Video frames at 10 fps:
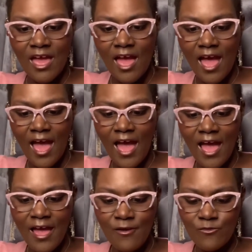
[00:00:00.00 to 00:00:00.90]

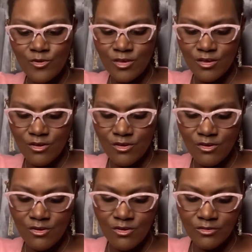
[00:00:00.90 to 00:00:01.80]
I
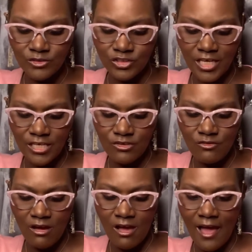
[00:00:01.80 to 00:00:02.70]
will check you
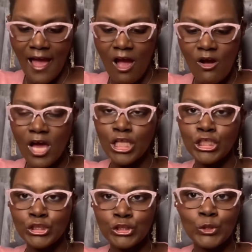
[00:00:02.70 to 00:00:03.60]
all out a
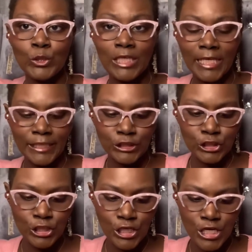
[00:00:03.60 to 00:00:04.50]
little
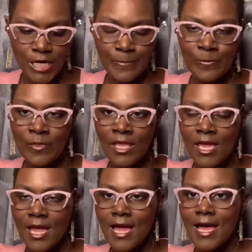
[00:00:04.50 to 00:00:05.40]
later.
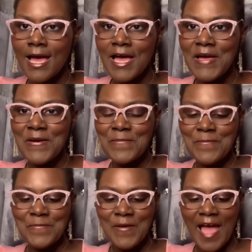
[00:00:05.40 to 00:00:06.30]
Um,
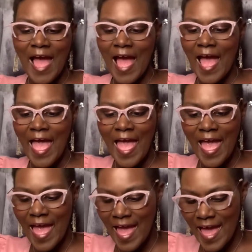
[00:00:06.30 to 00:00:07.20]
I
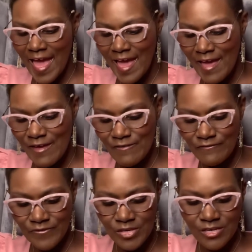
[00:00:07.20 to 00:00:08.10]
have,
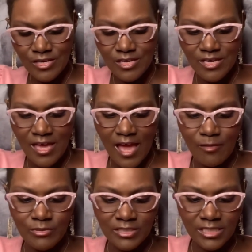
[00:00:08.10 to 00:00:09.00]
I
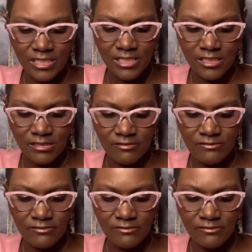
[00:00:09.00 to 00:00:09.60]
believe,